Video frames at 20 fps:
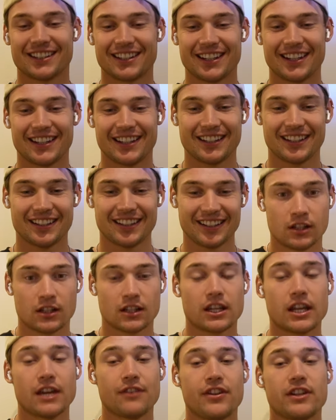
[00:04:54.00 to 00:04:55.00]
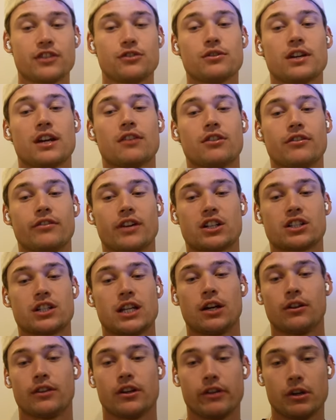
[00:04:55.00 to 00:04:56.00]
again. If they do get rid of Ash
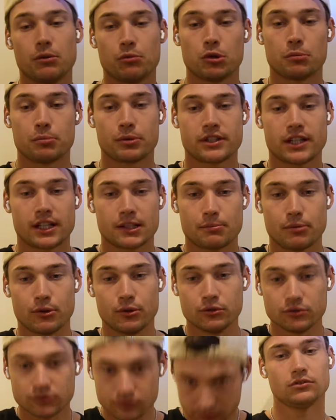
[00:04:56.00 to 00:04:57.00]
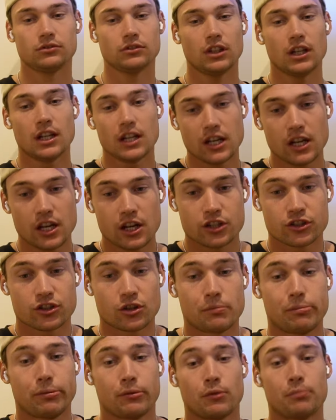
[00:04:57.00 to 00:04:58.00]
now though, it will protect Paul.
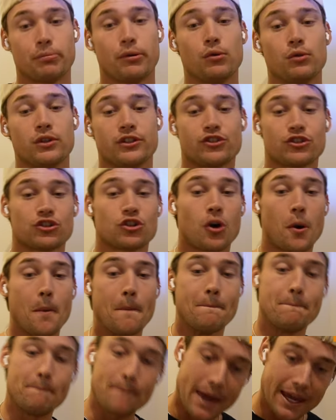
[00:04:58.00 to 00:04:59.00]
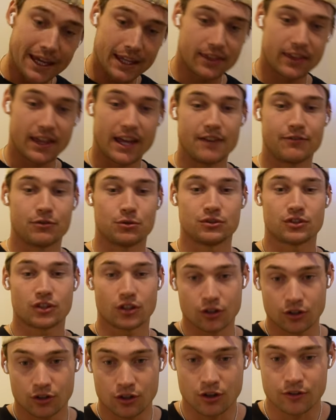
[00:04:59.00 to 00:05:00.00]
So Paul has just got to beg that everyone's
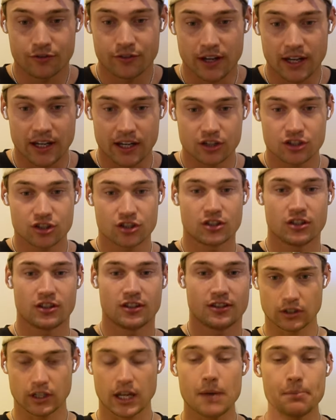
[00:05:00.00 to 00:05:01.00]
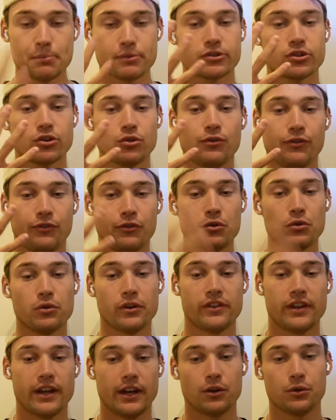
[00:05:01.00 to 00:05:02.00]
going to go for Ash. Episode 4
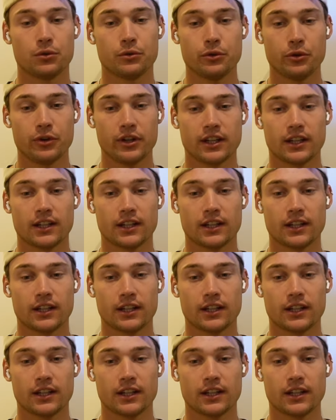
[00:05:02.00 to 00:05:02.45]
and they're already